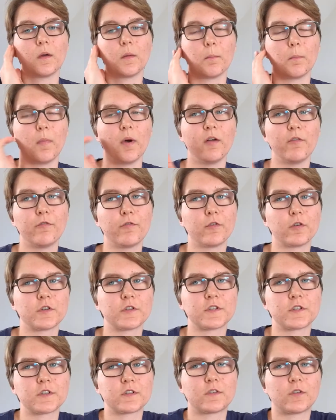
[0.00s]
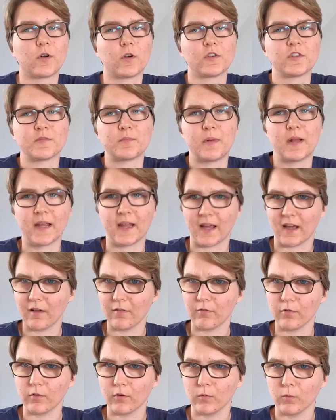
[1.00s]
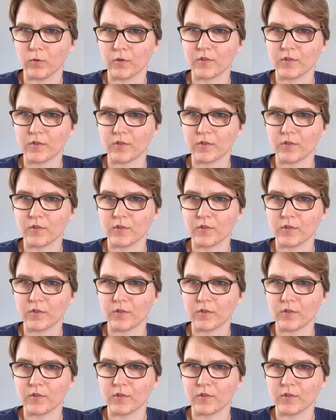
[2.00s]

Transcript: My first cosplay ever